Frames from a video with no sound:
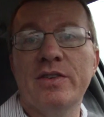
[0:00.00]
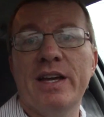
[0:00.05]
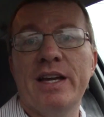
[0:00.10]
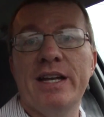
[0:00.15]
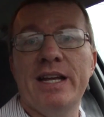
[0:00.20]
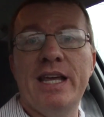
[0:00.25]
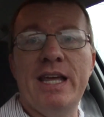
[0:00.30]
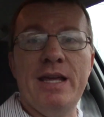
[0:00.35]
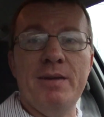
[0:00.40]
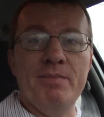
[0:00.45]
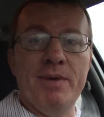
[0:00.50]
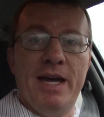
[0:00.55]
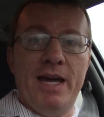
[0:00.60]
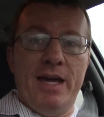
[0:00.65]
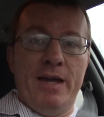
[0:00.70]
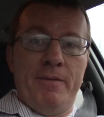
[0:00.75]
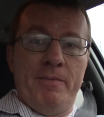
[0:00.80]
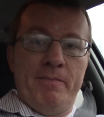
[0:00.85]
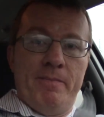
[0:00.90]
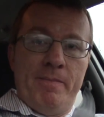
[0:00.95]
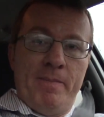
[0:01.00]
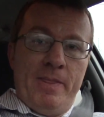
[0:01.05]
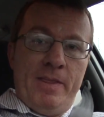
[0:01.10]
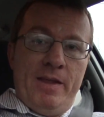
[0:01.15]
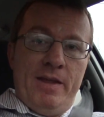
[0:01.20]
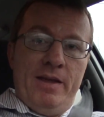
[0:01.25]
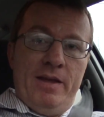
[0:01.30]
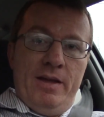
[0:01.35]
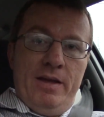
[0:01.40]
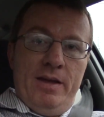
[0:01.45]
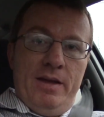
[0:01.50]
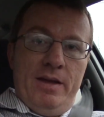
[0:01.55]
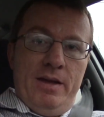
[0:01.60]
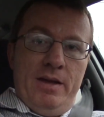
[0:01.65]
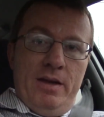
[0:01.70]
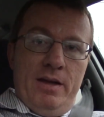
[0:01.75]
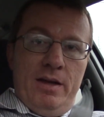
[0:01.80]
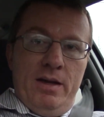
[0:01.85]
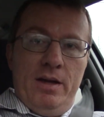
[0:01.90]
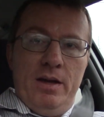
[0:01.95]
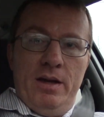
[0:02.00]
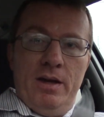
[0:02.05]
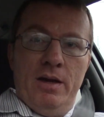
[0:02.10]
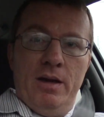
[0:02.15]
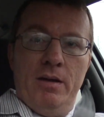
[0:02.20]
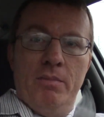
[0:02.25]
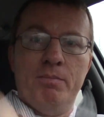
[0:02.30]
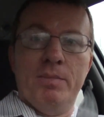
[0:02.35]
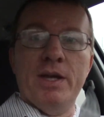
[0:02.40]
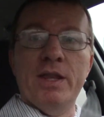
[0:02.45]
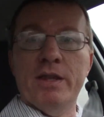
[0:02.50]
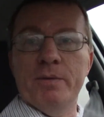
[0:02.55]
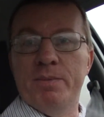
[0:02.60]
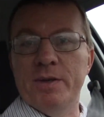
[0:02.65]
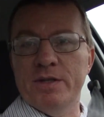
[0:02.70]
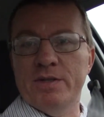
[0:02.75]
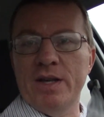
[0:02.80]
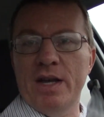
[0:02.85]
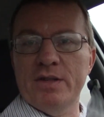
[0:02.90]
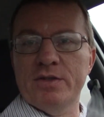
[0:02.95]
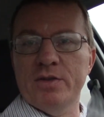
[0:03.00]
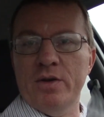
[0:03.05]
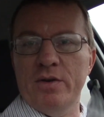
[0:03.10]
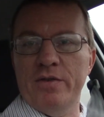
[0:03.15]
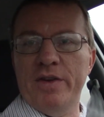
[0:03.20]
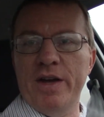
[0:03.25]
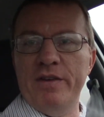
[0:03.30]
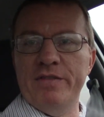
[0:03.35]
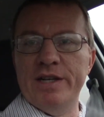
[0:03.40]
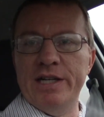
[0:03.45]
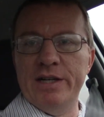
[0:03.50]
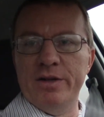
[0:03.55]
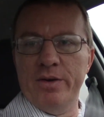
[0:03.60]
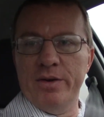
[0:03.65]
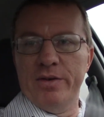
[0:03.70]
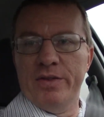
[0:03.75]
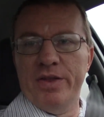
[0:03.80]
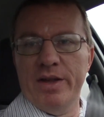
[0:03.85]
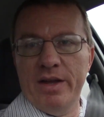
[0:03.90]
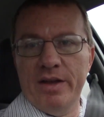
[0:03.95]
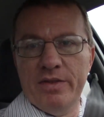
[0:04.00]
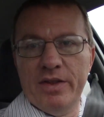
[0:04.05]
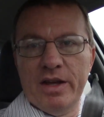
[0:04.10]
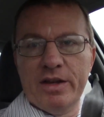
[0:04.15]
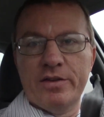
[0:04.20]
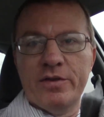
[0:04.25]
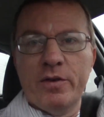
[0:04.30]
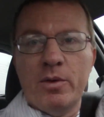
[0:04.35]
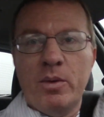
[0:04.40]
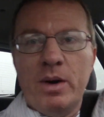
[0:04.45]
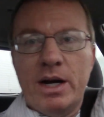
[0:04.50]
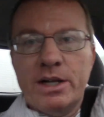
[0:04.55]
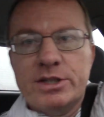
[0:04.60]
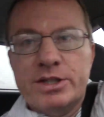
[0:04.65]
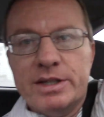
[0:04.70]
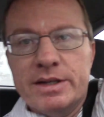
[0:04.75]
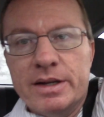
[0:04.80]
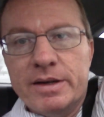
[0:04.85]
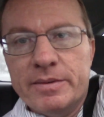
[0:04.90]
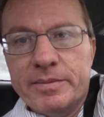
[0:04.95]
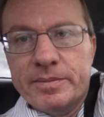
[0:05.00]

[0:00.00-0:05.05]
that he may be the possessor of heaven and earth. Thanks for watching.